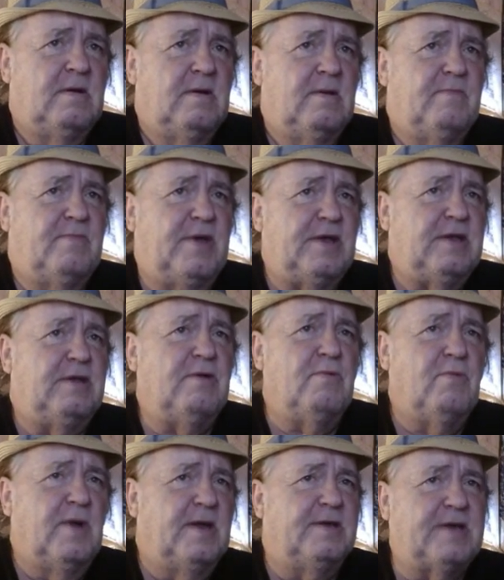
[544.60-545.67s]
But you
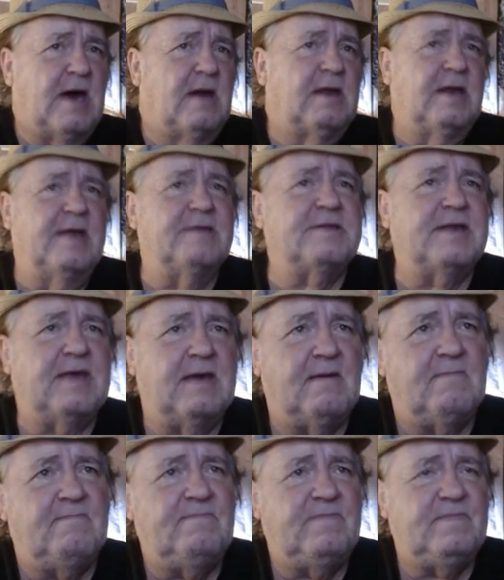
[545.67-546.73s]
will not let
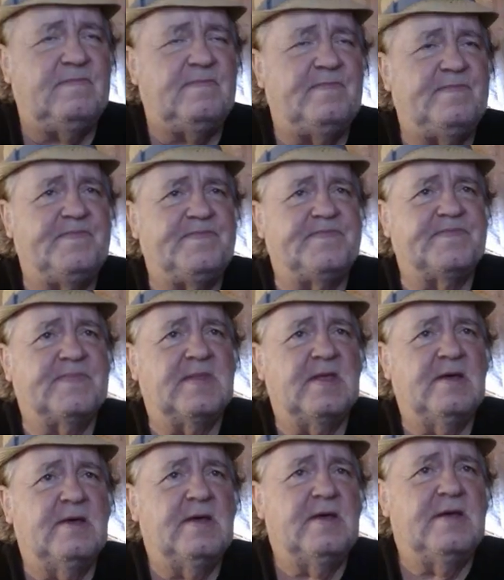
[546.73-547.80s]
them.
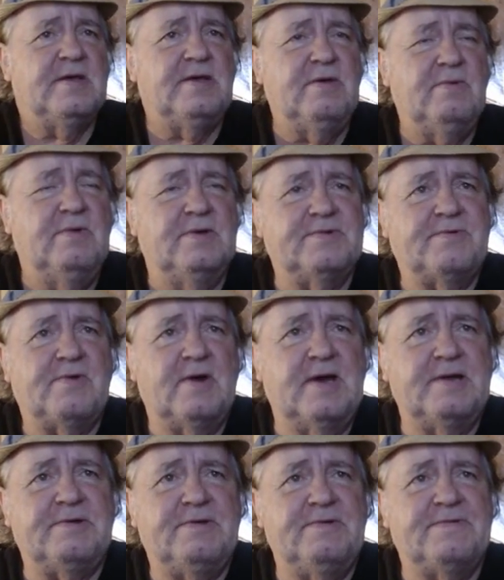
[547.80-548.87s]
You will try
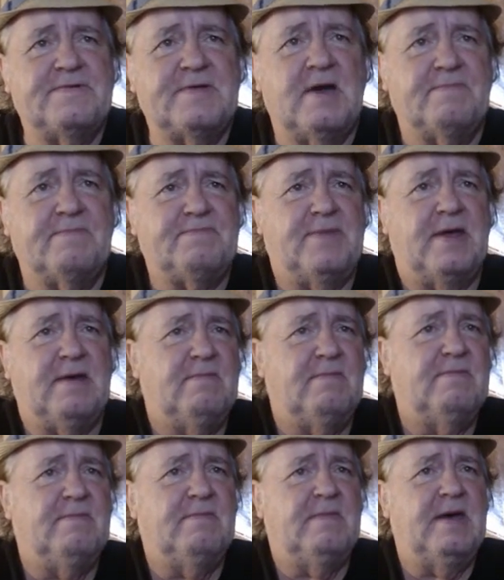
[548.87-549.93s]
to stop
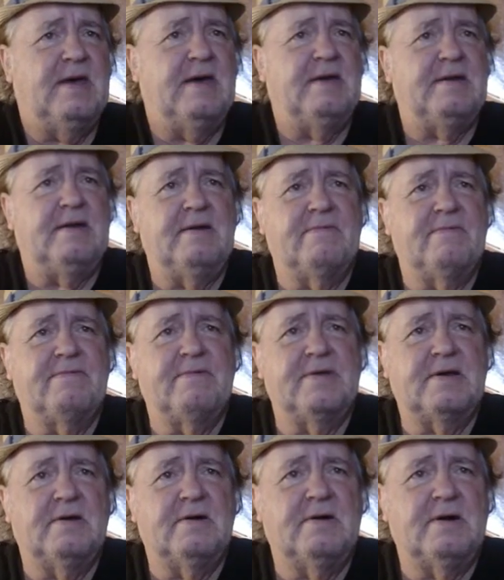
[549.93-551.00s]
them at every
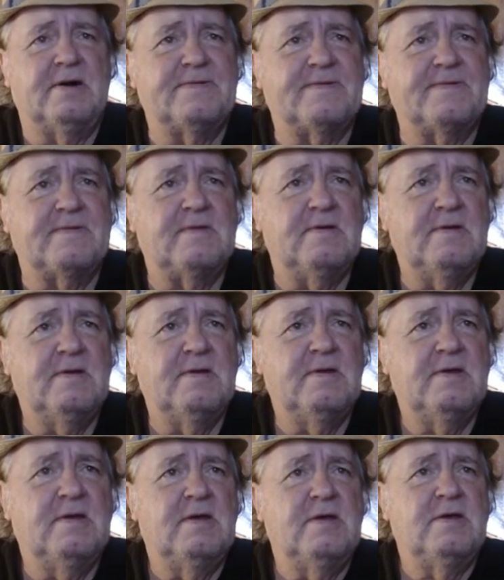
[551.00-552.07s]
cost.
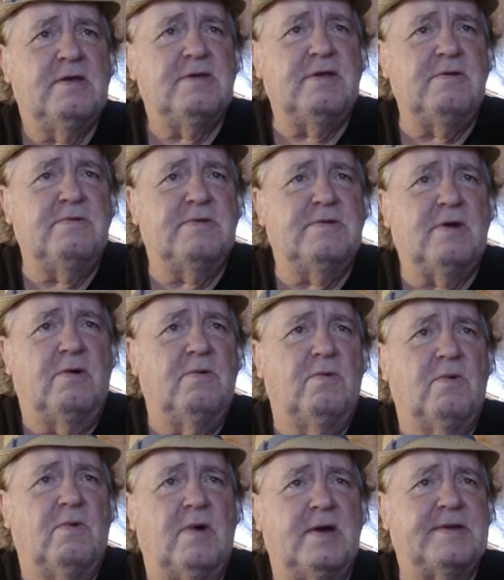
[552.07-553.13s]
You don't
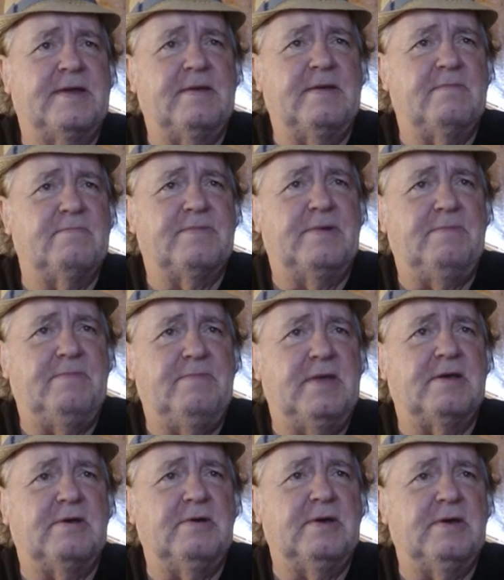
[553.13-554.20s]
want them to be
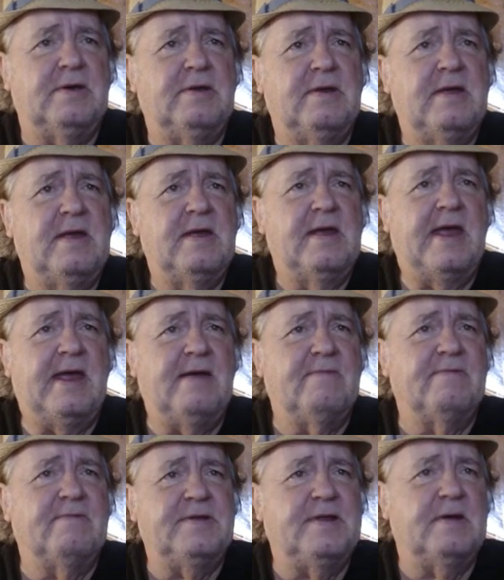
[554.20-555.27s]
good.
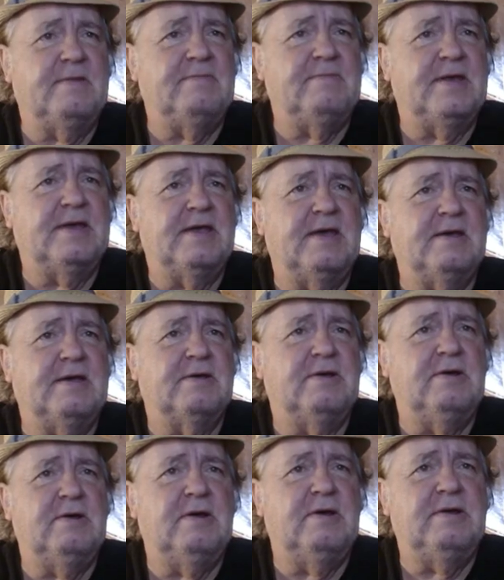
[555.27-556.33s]
Every time they get
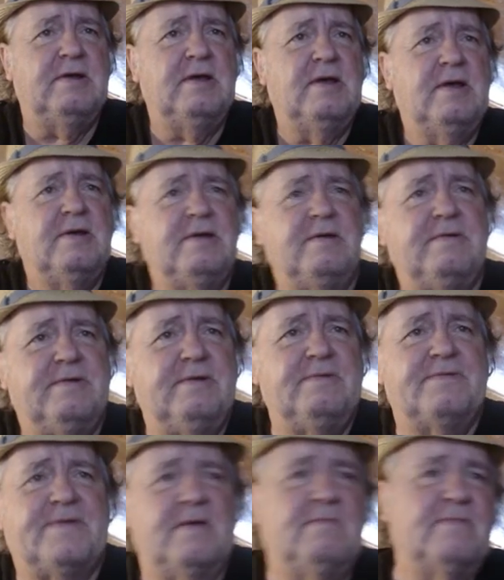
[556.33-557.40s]
good, you do
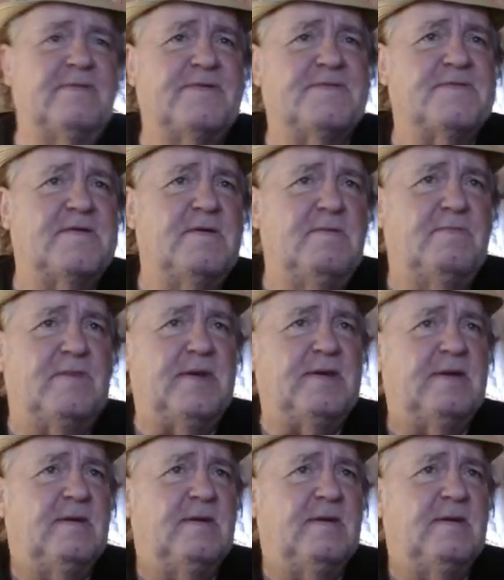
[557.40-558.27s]
something stupid.